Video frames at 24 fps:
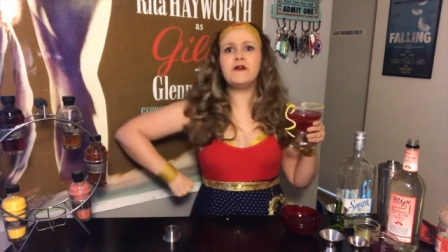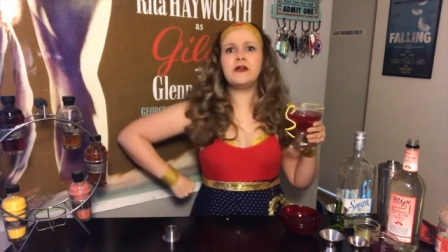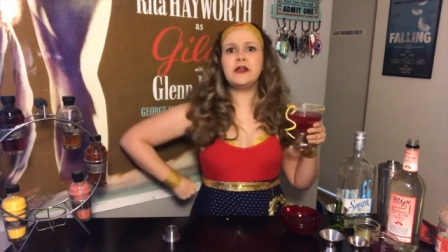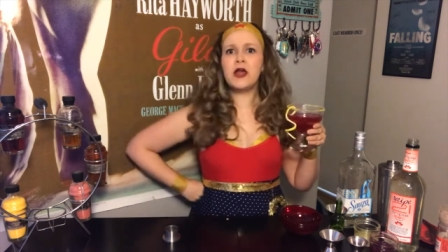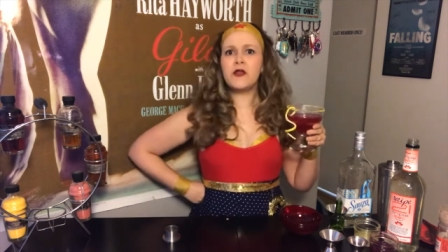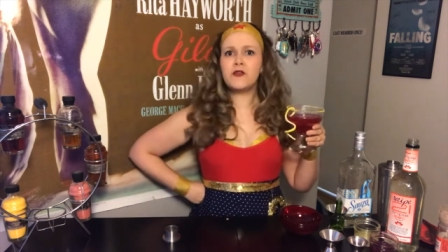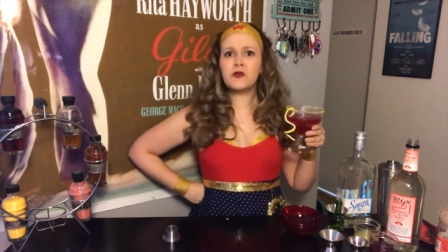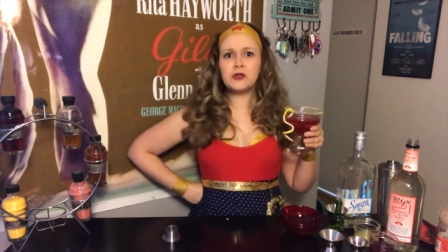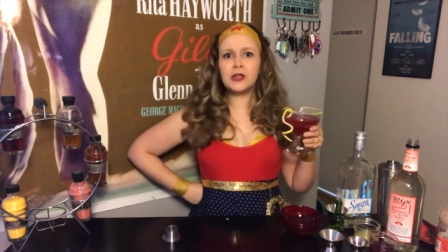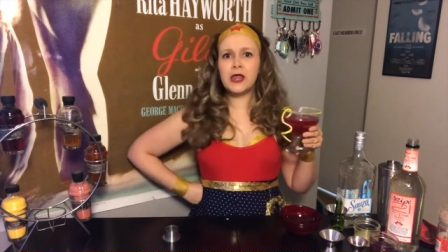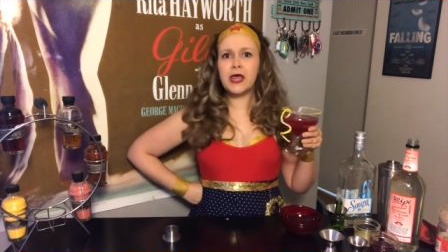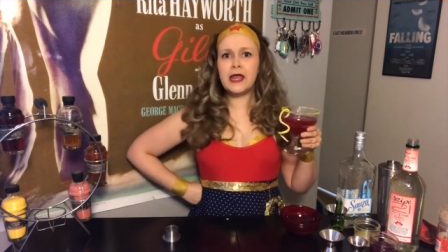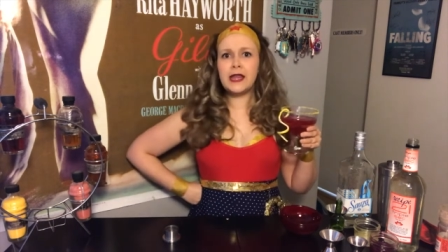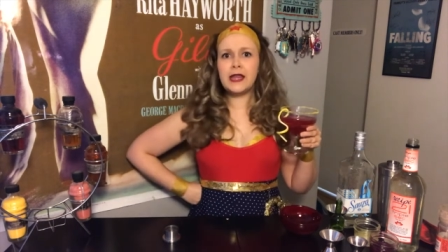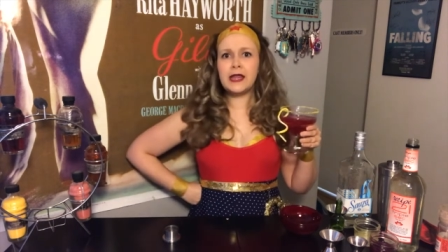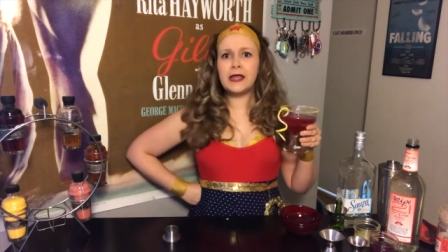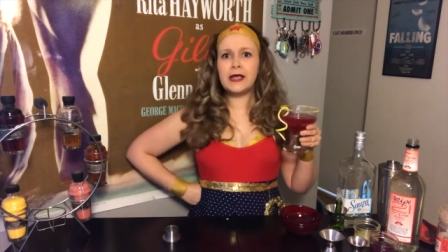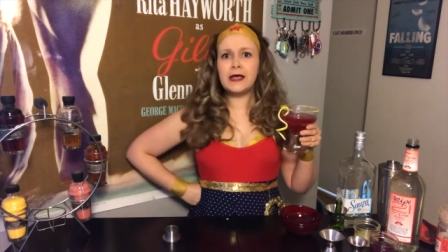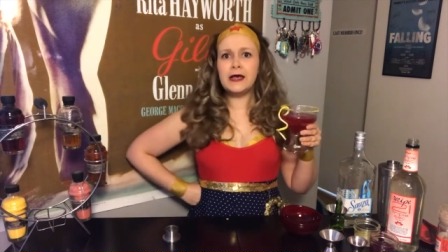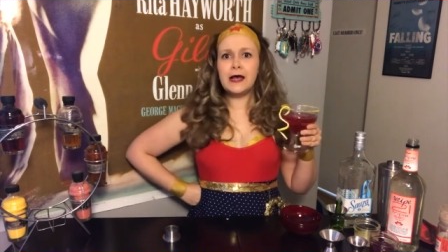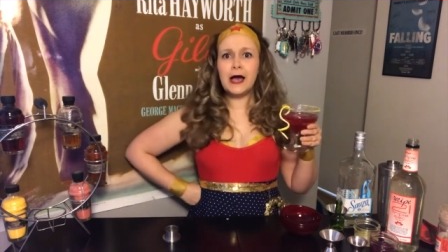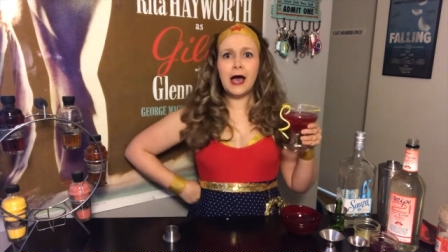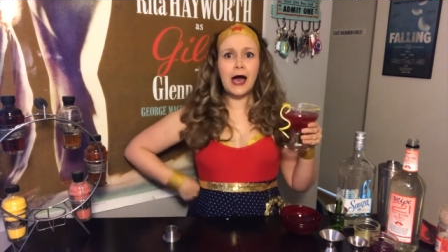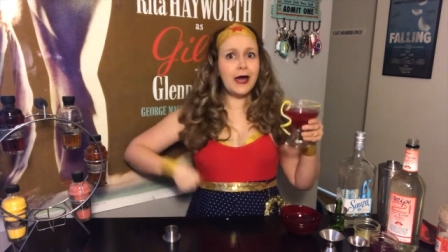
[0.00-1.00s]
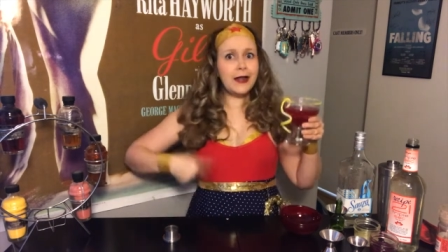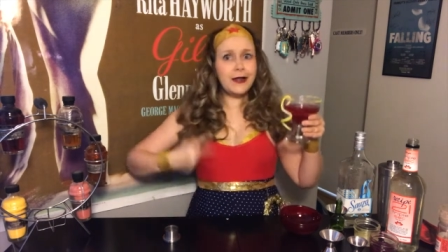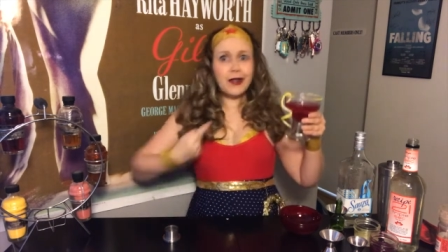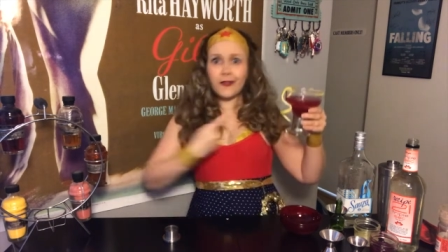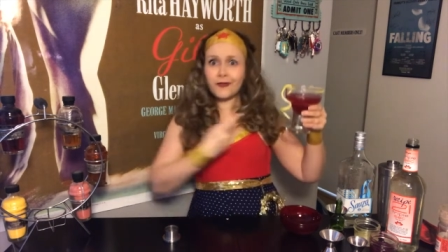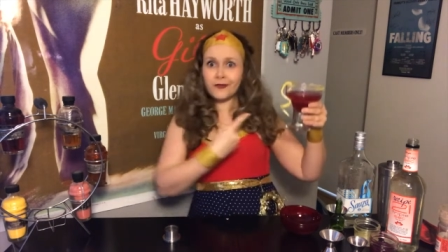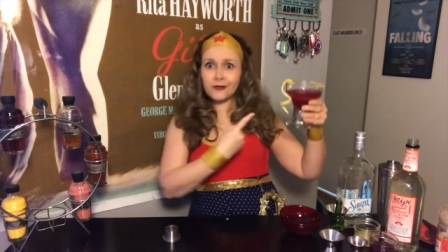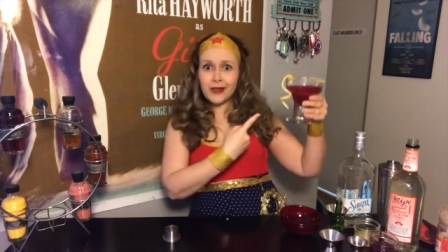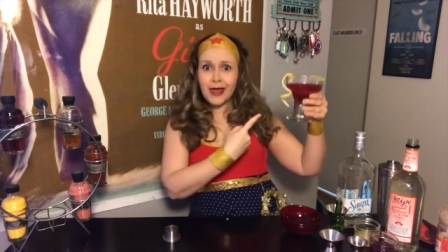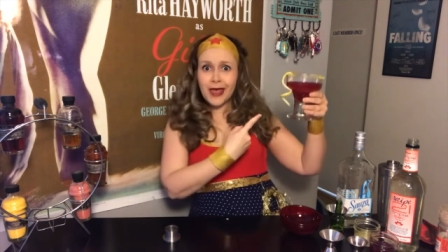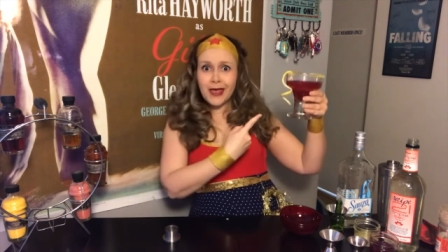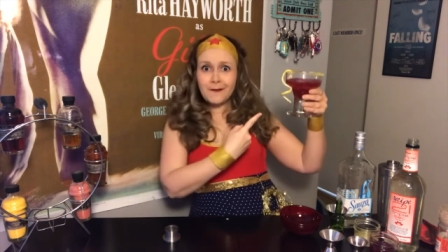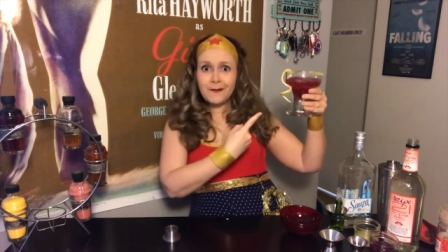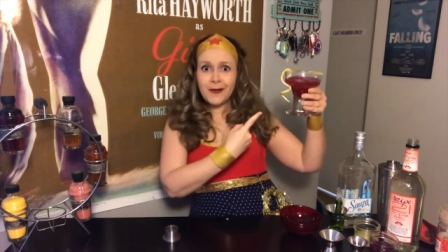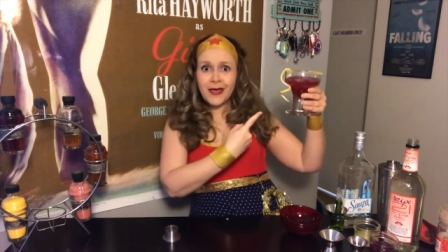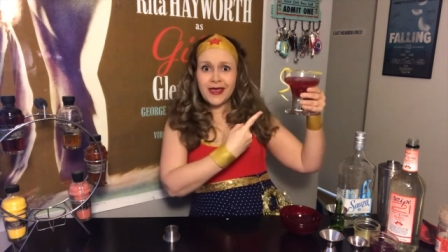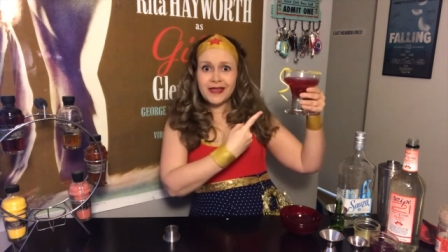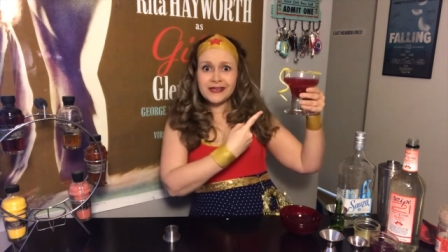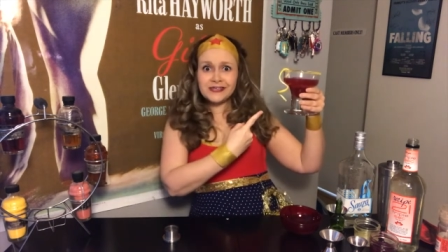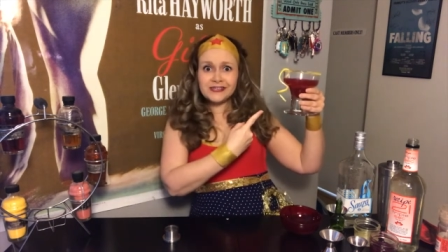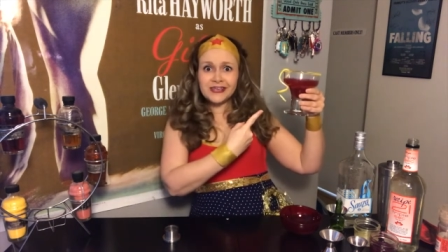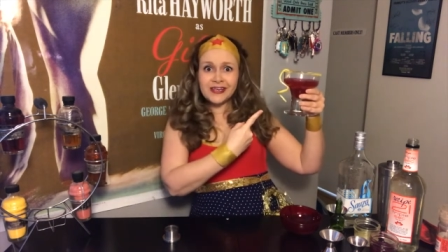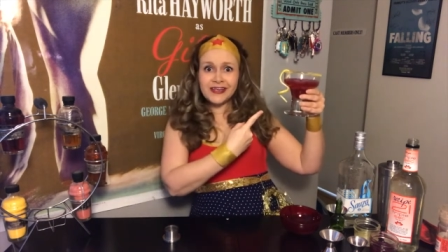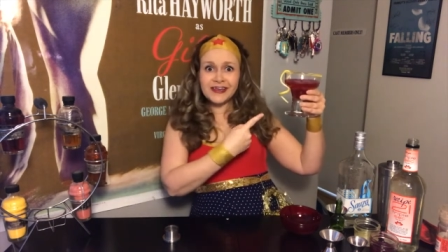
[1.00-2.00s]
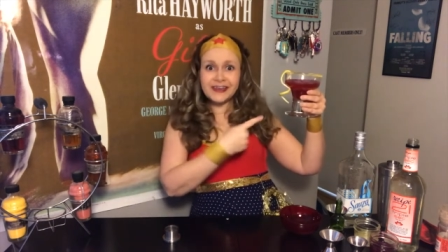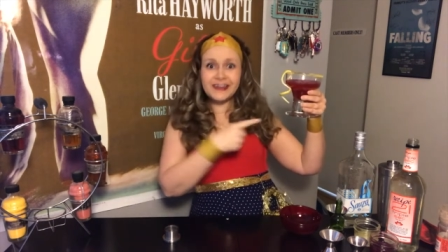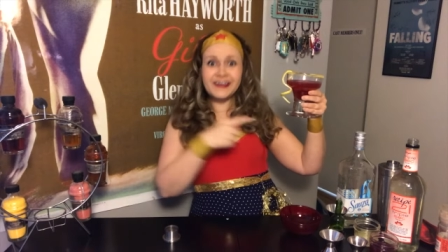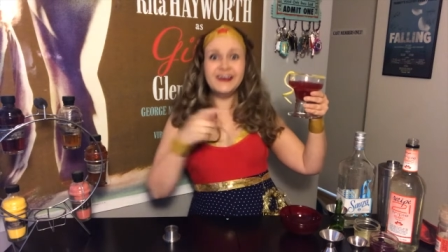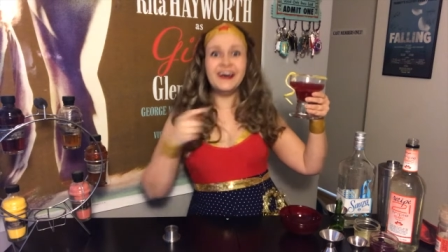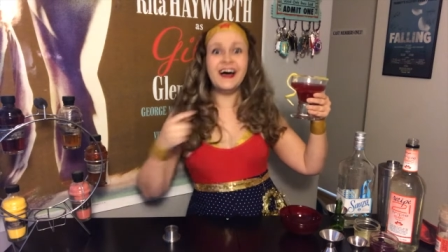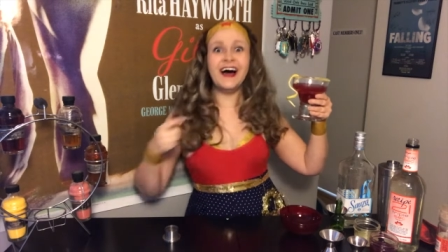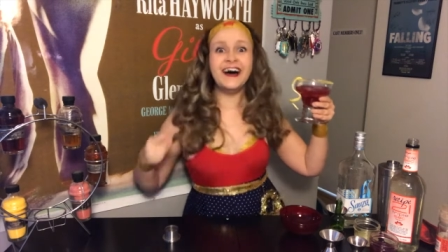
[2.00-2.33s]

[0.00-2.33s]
another lady, another libation.